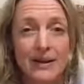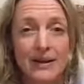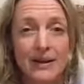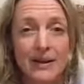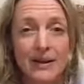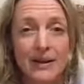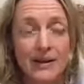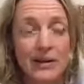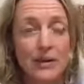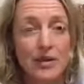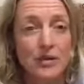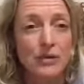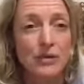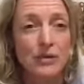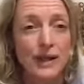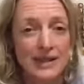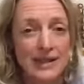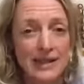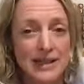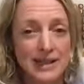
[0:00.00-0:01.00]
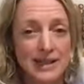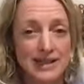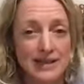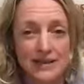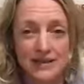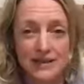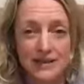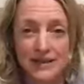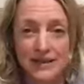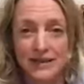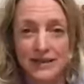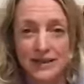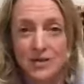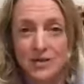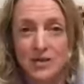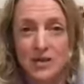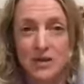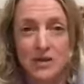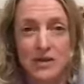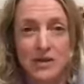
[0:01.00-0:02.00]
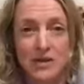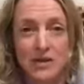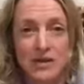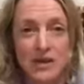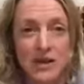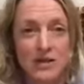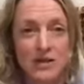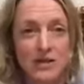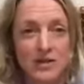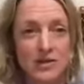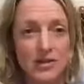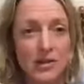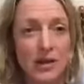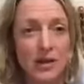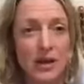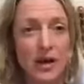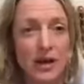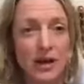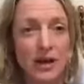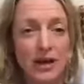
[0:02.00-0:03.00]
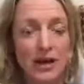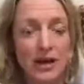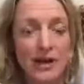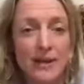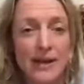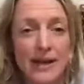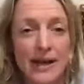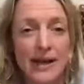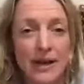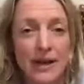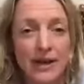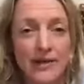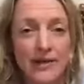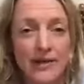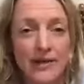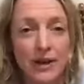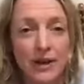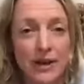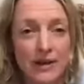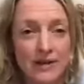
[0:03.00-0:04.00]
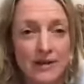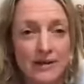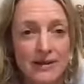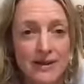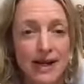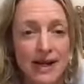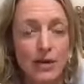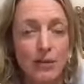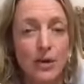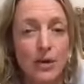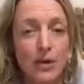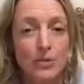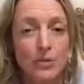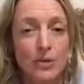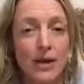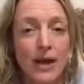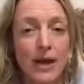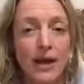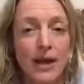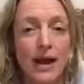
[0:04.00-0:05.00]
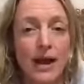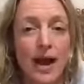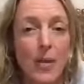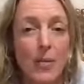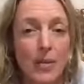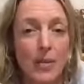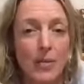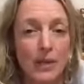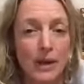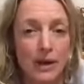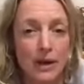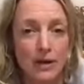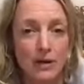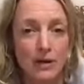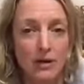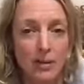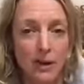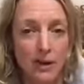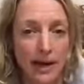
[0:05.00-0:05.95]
And when you're ready, then you're starting to curl your way down, tucking the tailbone, bringing upper, mid, lower back,